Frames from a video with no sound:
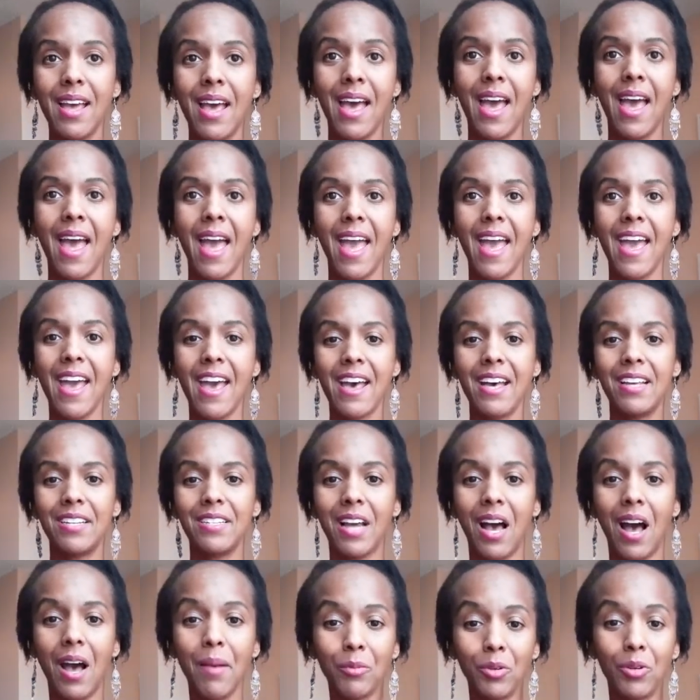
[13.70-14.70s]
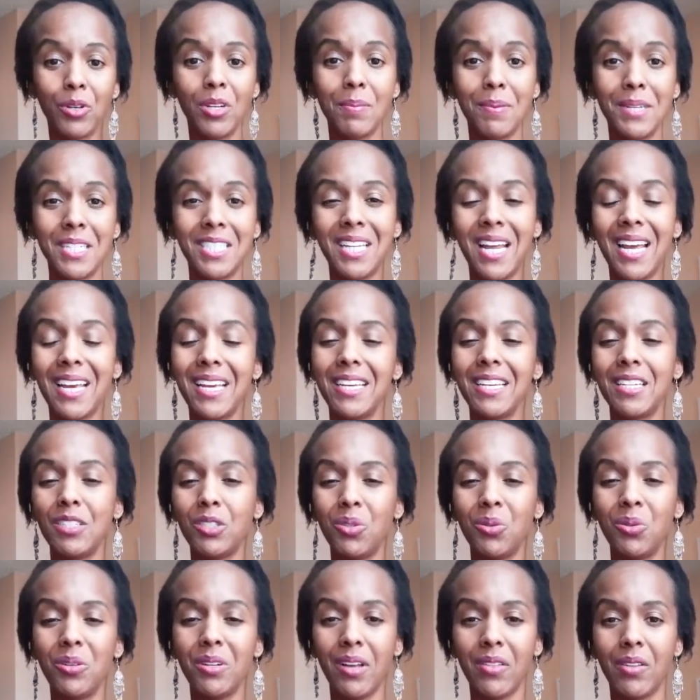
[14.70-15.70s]
and I'm going to be taking it
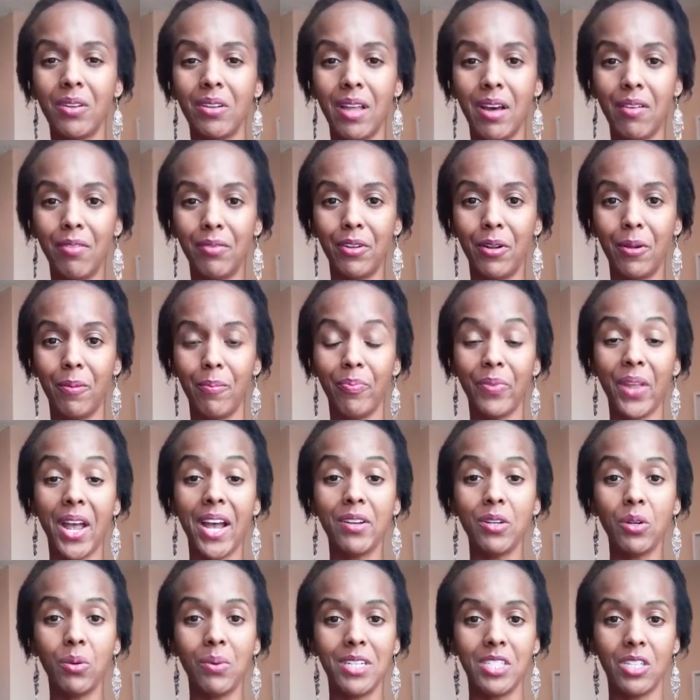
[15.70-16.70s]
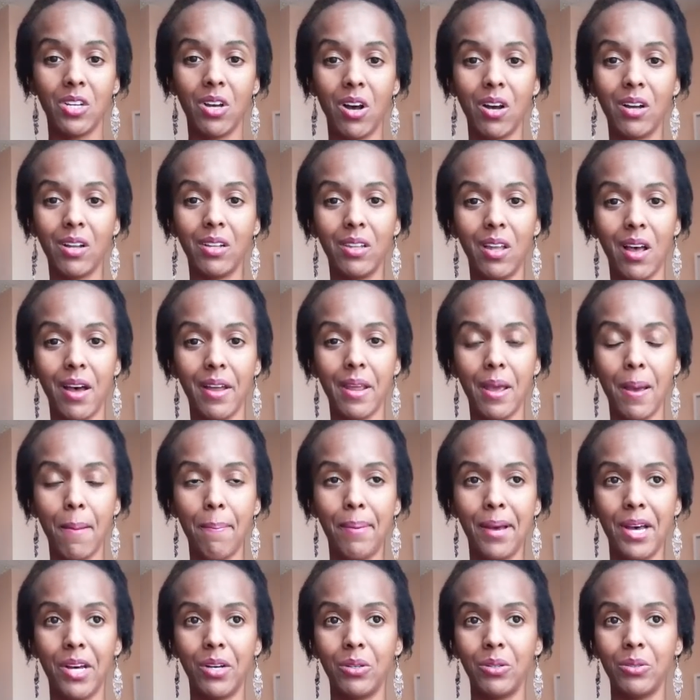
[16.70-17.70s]
to another level. I know I talk a lot
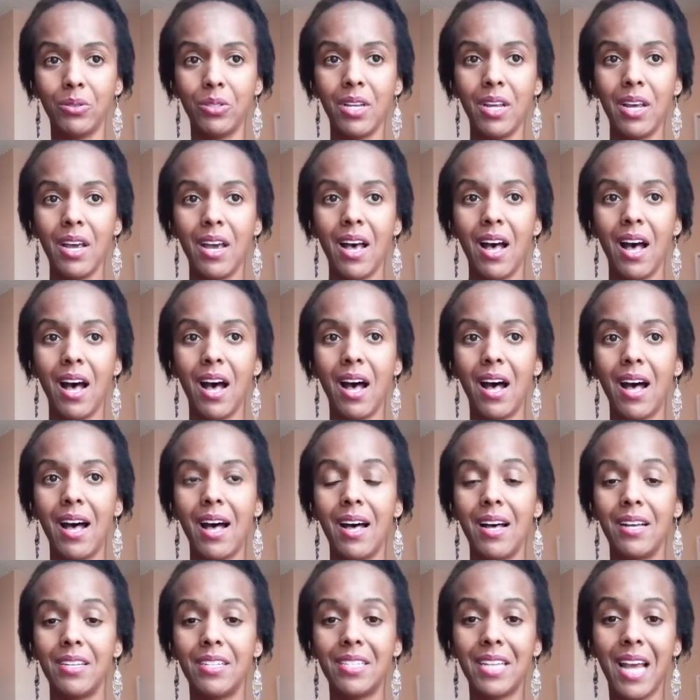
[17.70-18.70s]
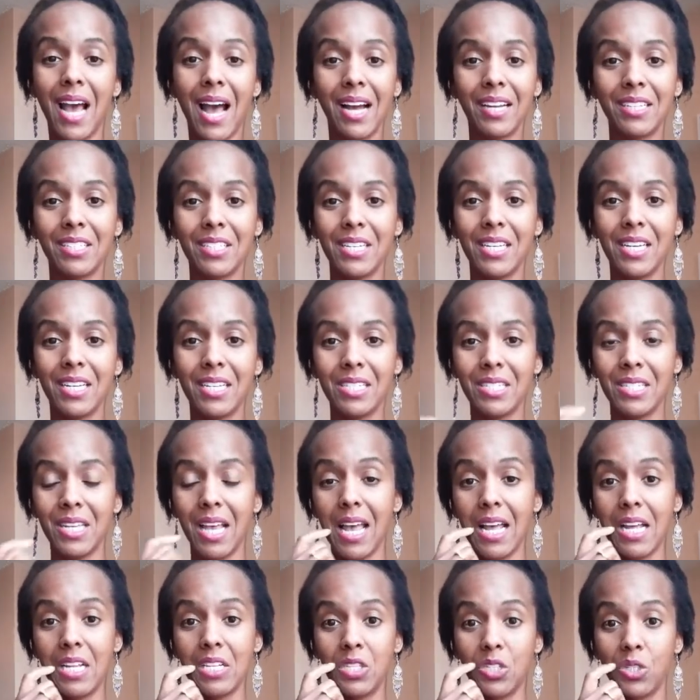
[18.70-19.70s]
about tactics
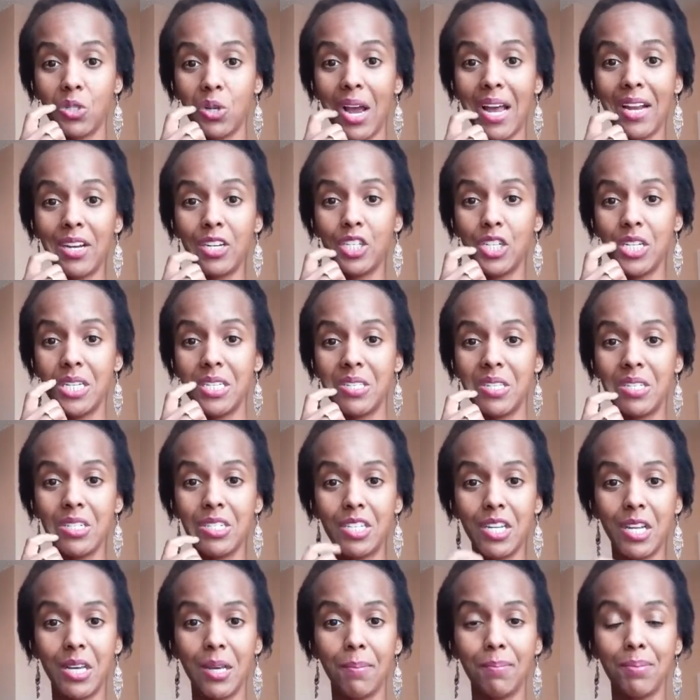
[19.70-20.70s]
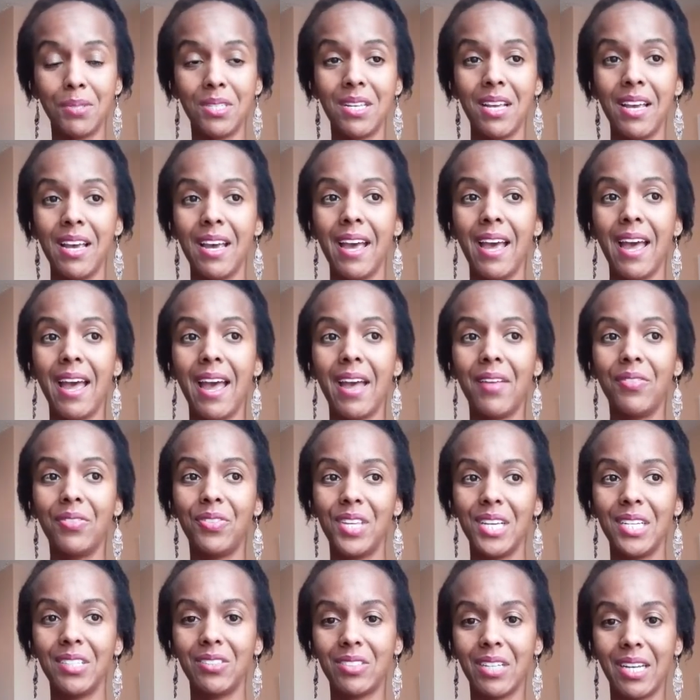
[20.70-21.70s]
and strategies and tips and
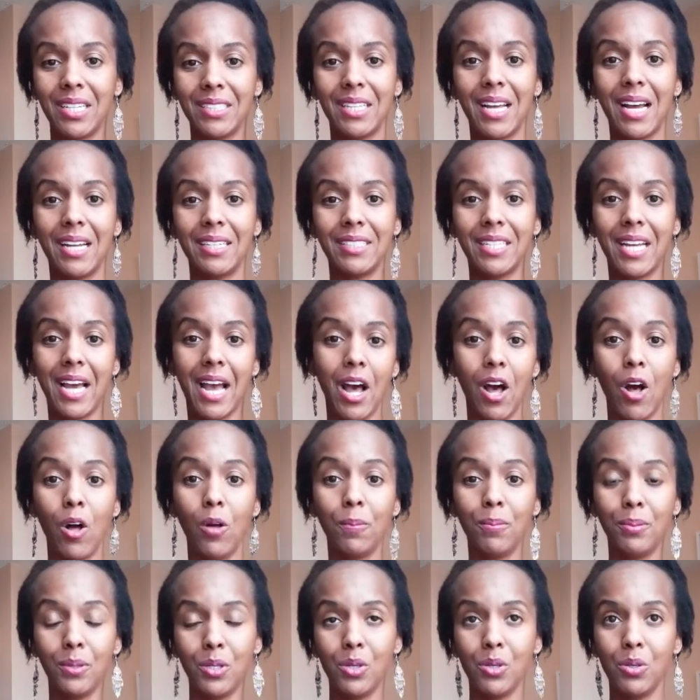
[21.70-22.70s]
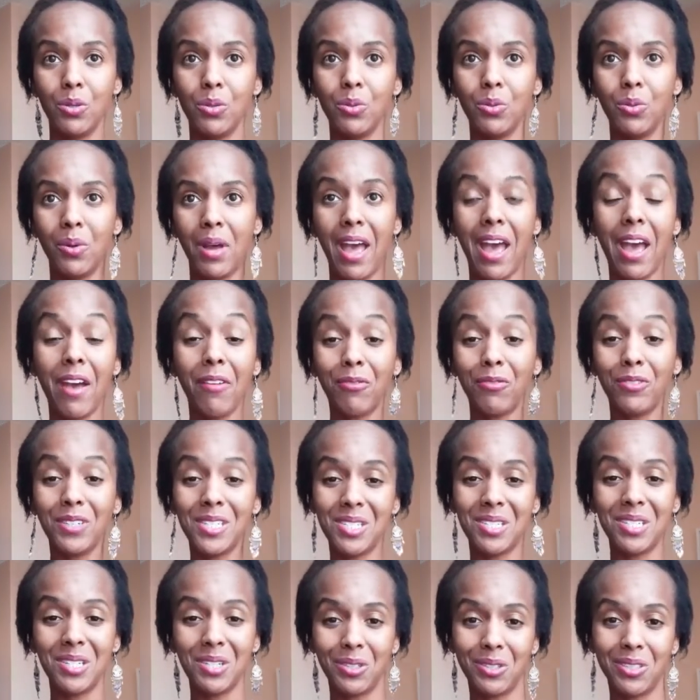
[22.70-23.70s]
things like that to help you every
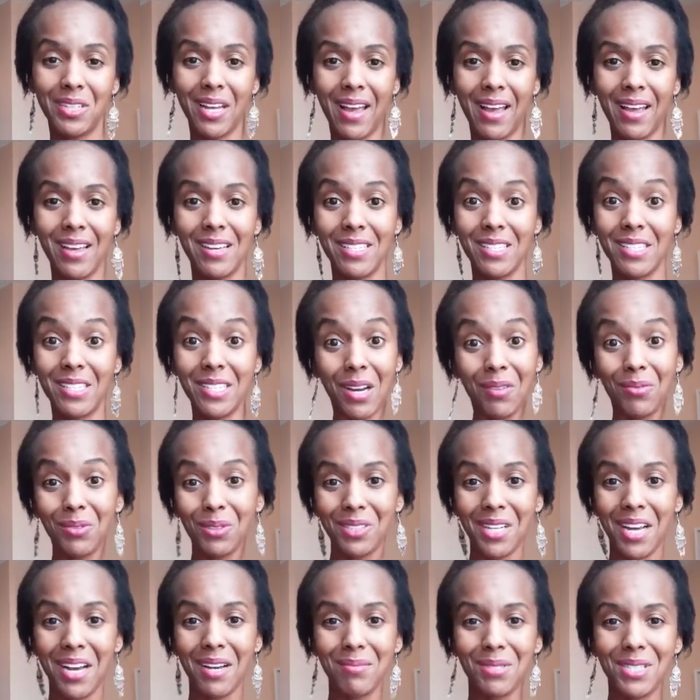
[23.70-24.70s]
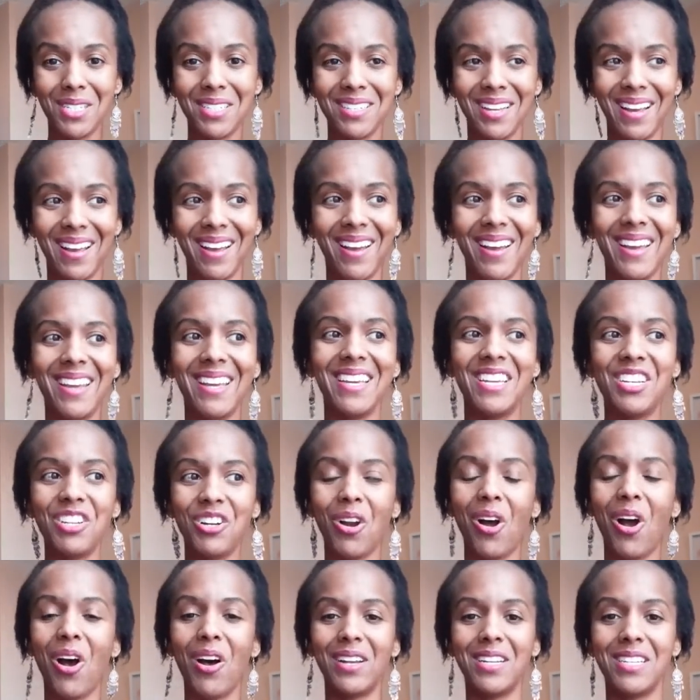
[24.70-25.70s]
single day, several times a day here
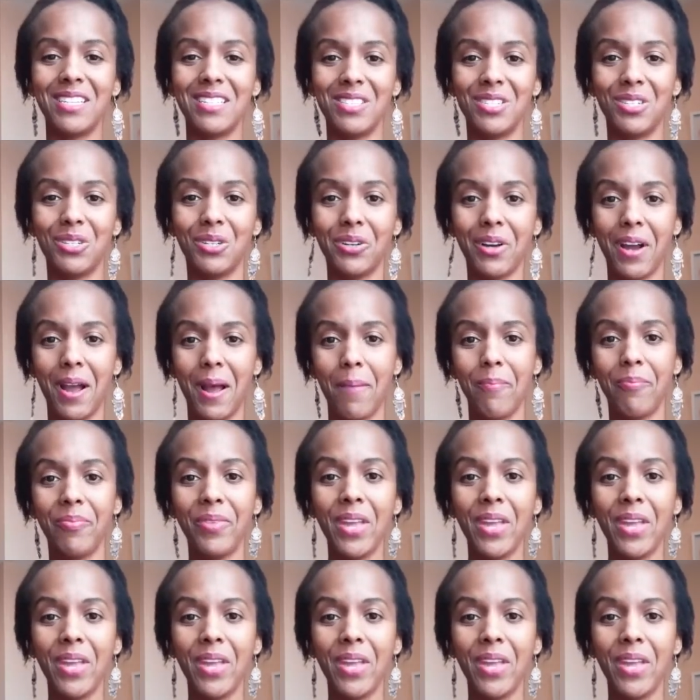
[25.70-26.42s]
on Instagram.